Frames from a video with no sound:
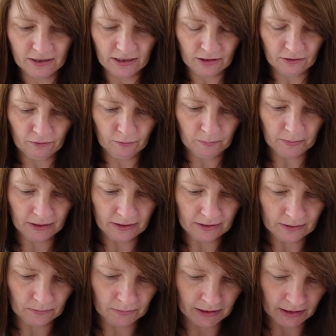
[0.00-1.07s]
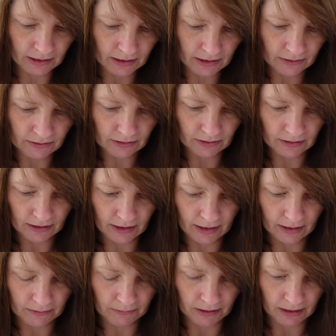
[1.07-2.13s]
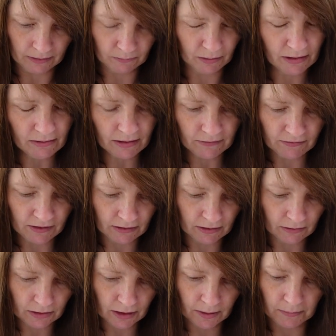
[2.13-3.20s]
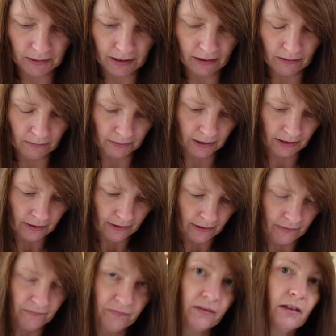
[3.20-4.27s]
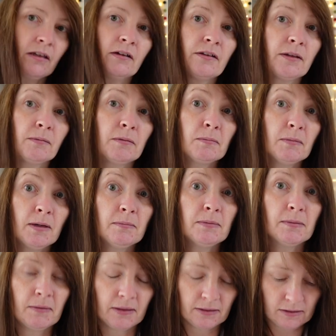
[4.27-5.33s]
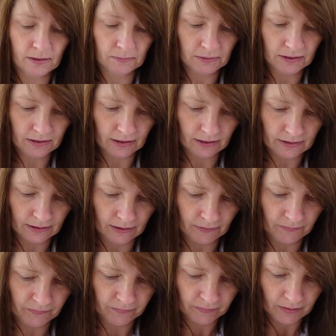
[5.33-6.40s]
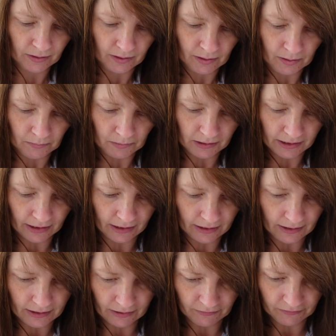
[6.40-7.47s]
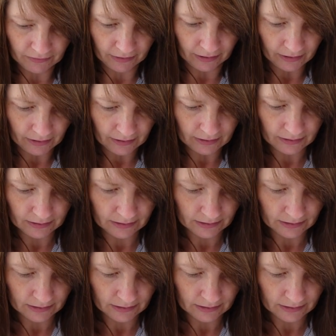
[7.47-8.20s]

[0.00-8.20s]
this for a bit until we get closer to Halloween. We're not even in October yet, are we? Although we might be by the time this gets out. But yeah, I love that.